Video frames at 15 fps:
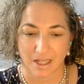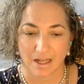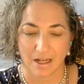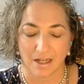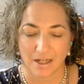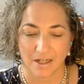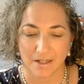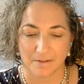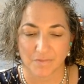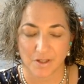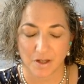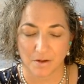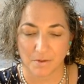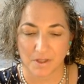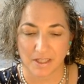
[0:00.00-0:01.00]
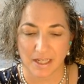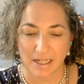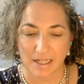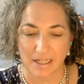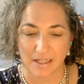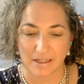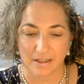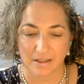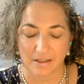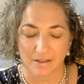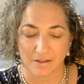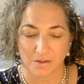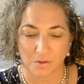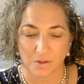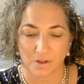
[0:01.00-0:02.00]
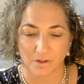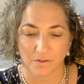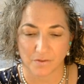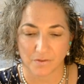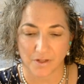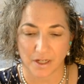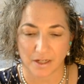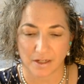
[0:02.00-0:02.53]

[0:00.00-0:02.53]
So I would say sort of